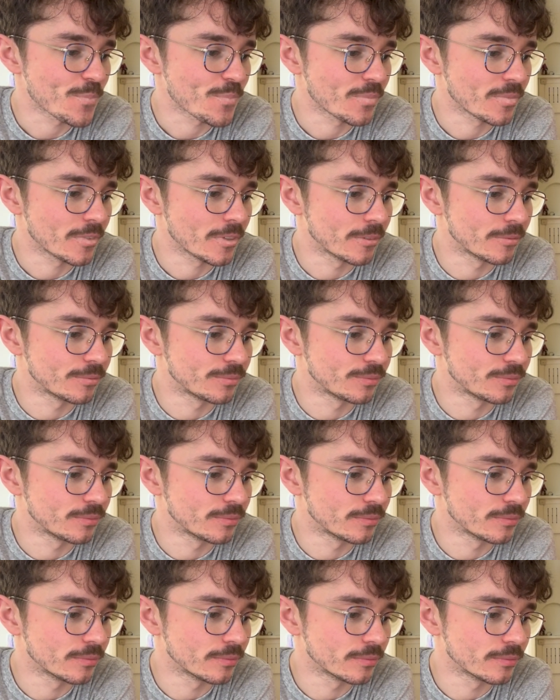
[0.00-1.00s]
race me by
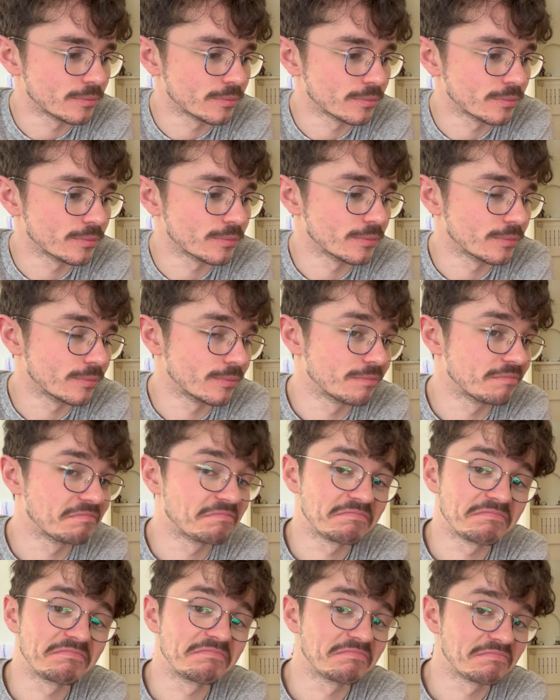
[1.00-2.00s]
building a warthog
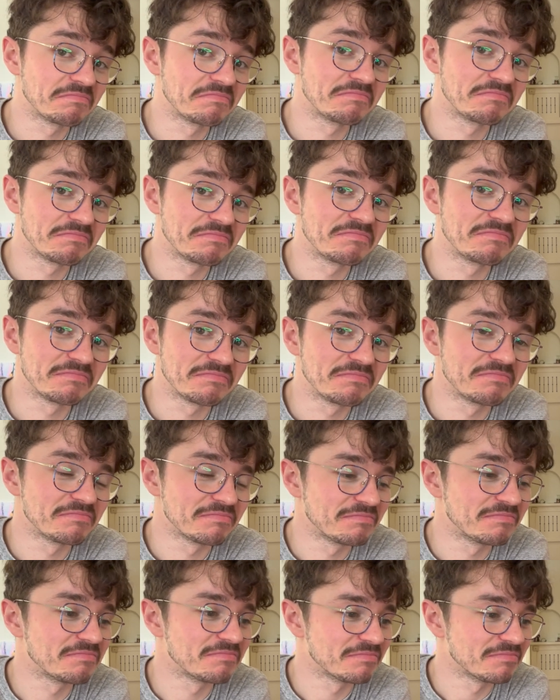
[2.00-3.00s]
because I think he would still
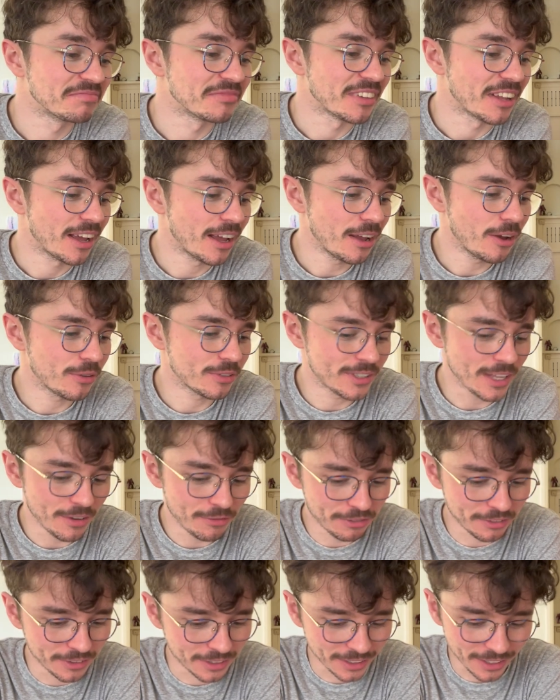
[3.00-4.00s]
beat me. Oh,
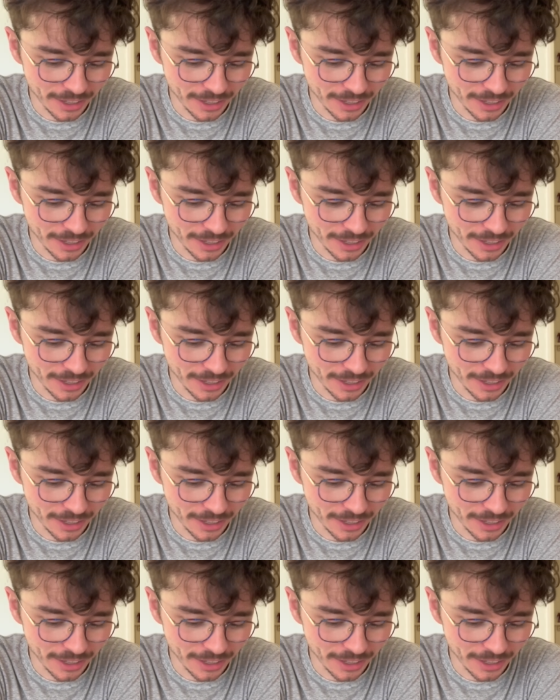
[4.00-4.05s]
definitely